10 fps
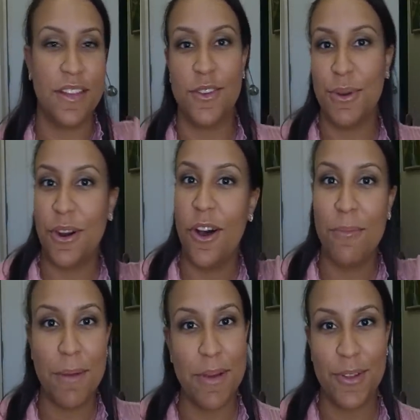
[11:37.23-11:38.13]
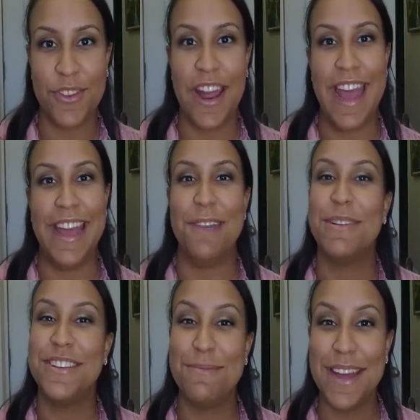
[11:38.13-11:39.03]
That's where all my medals are
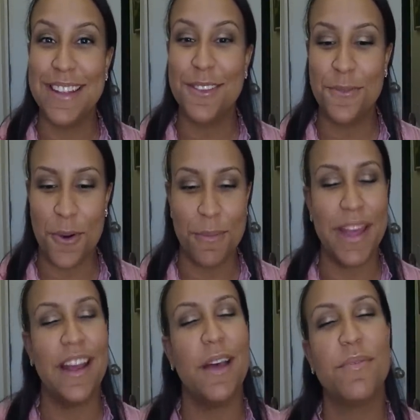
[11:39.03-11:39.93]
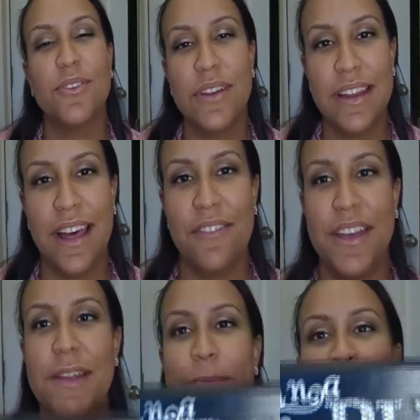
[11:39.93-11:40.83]
hanging. But she made this for me, and I absolutely absolutely
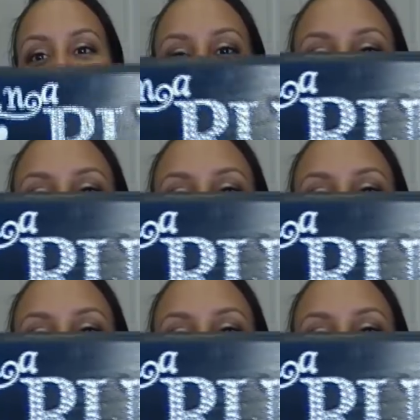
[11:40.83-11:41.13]
love it.